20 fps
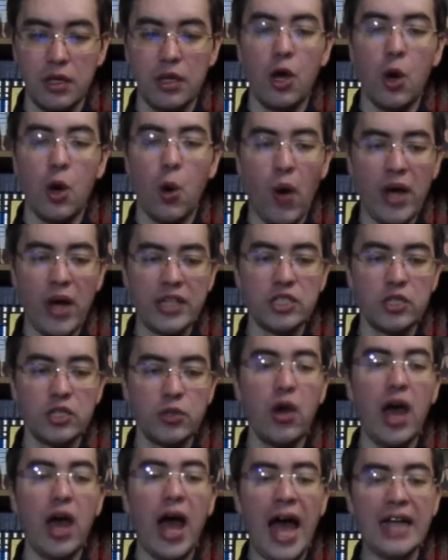Once you
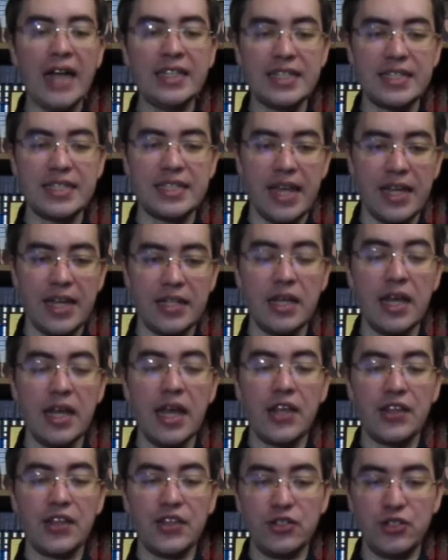understand
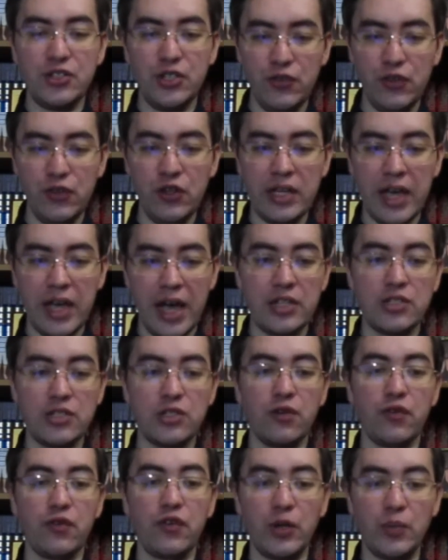the different kinds
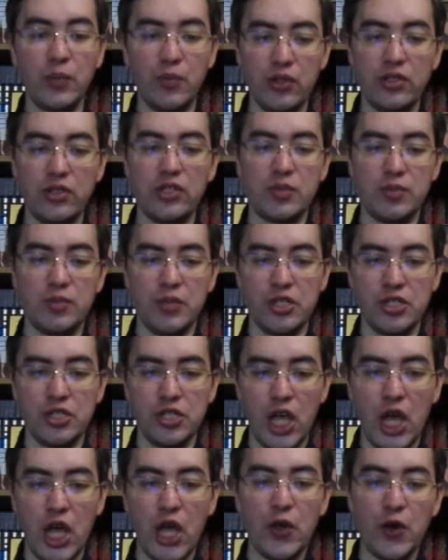of reported speech,
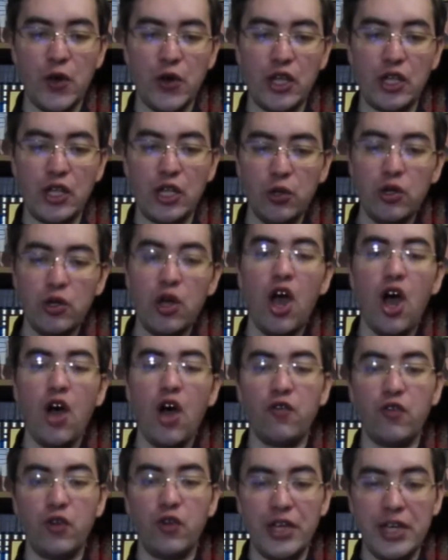you can look
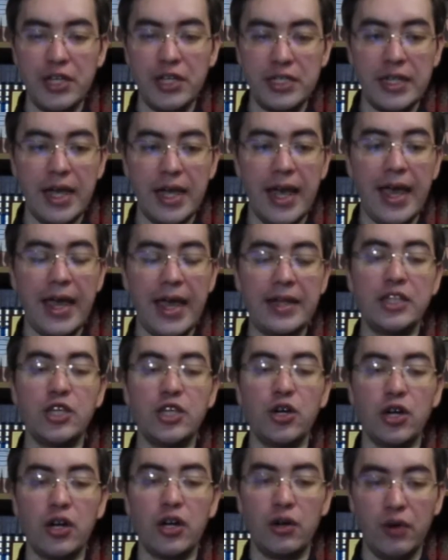for it in your
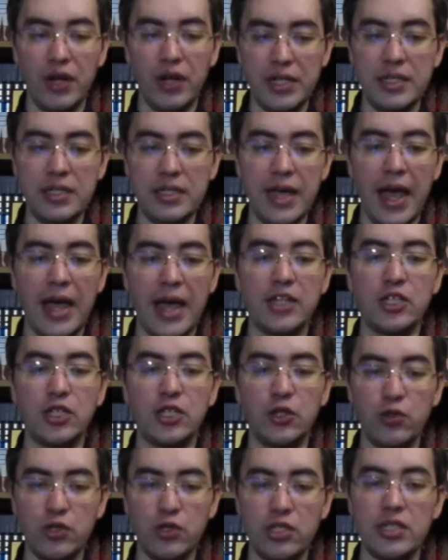reading and
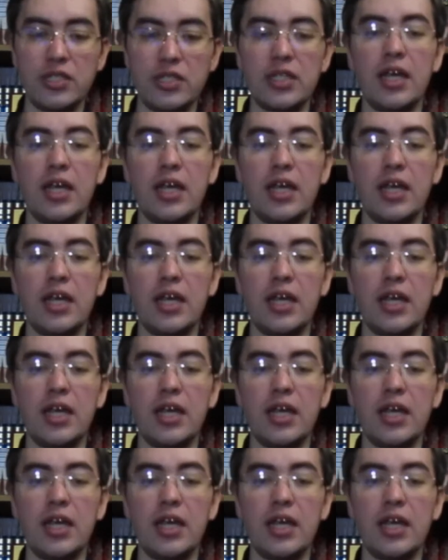use